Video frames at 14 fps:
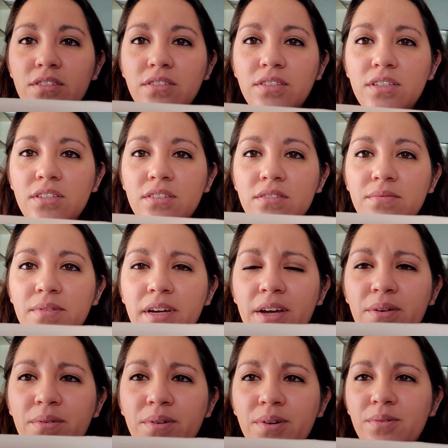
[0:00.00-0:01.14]
like, I
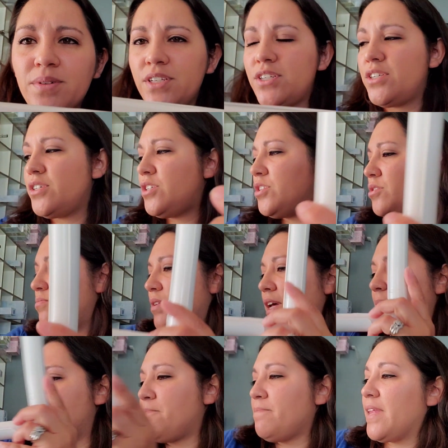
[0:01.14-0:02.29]
don't know, it's just,
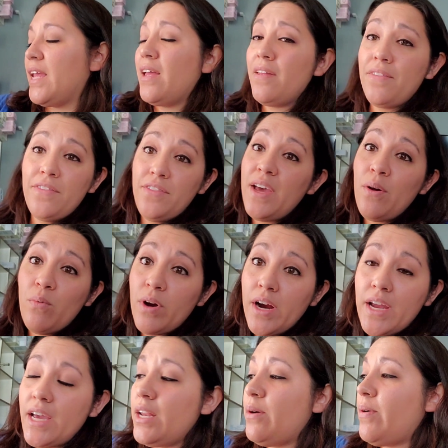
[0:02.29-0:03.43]
they work
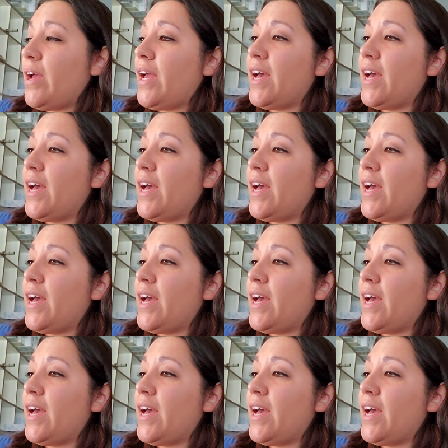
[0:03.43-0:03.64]
anyway.